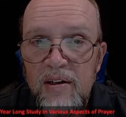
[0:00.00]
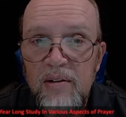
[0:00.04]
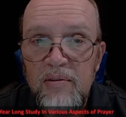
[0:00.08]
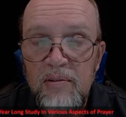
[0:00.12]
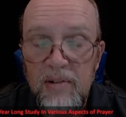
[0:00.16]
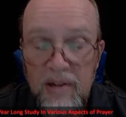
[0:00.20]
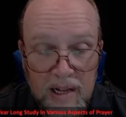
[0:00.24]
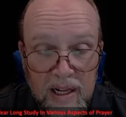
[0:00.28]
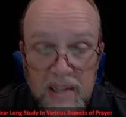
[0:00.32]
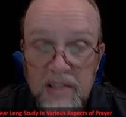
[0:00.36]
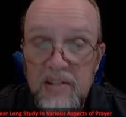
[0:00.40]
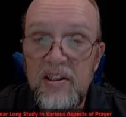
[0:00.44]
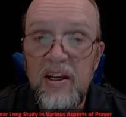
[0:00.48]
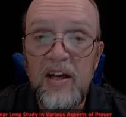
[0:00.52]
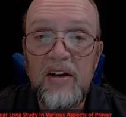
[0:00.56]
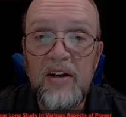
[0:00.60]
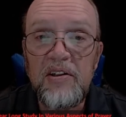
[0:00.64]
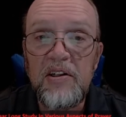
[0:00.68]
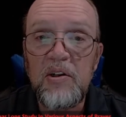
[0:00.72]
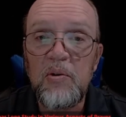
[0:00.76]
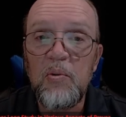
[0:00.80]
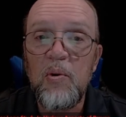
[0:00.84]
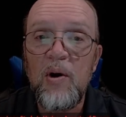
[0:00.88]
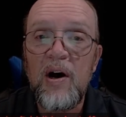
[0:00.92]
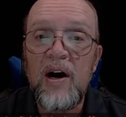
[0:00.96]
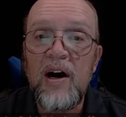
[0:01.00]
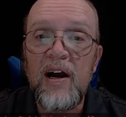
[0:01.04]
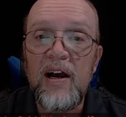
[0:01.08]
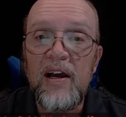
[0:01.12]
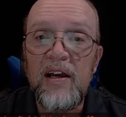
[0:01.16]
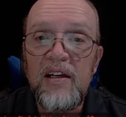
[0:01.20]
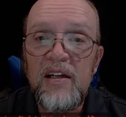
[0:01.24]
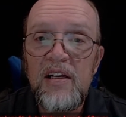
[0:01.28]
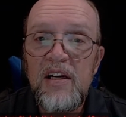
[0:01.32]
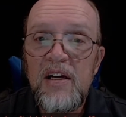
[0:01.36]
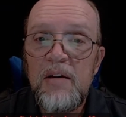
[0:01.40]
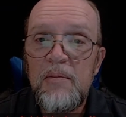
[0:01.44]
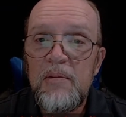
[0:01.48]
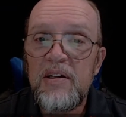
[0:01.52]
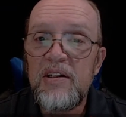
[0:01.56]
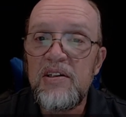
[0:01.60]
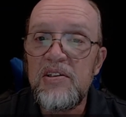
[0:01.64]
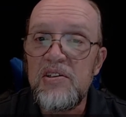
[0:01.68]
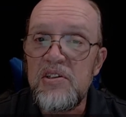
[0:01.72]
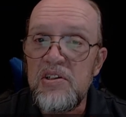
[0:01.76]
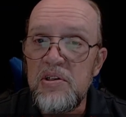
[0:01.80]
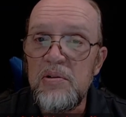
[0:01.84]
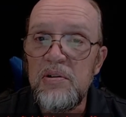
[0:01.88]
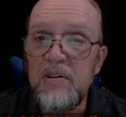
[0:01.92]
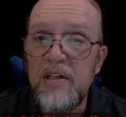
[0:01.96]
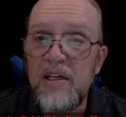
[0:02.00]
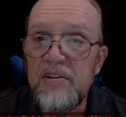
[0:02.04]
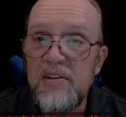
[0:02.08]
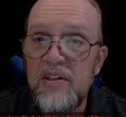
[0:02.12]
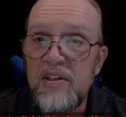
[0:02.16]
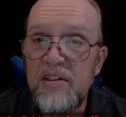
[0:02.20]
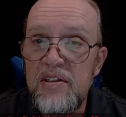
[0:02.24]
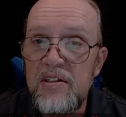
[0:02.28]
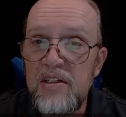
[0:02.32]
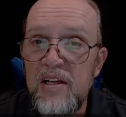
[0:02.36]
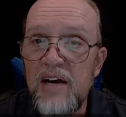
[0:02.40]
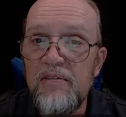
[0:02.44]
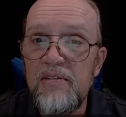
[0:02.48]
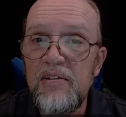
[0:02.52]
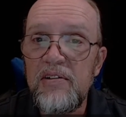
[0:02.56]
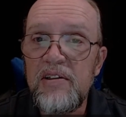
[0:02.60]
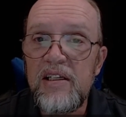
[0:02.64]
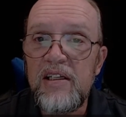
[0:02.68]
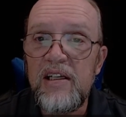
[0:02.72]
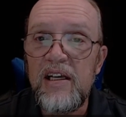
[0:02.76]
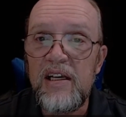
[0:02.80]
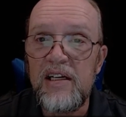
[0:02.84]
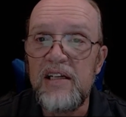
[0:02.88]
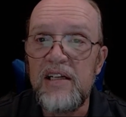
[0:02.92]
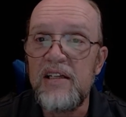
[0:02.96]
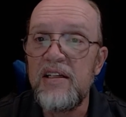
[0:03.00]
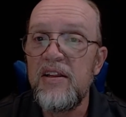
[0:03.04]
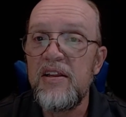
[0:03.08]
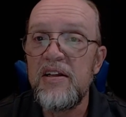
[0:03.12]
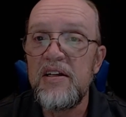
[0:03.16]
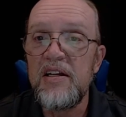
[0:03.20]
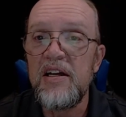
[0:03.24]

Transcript: Well, I'll tell you why. because you let the devil get into the